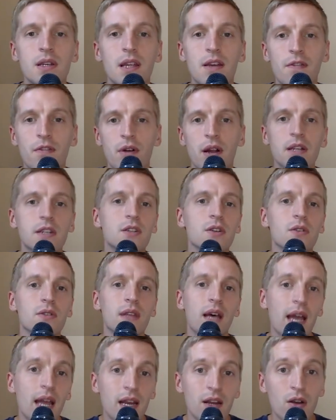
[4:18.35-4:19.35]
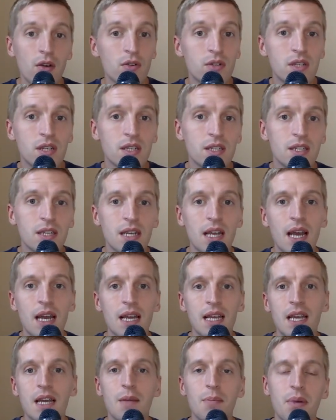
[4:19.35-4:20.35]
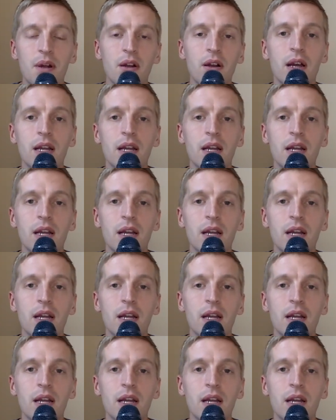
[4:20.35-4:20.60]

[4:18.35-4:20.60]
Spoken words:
differential diagnosis to kind of get a better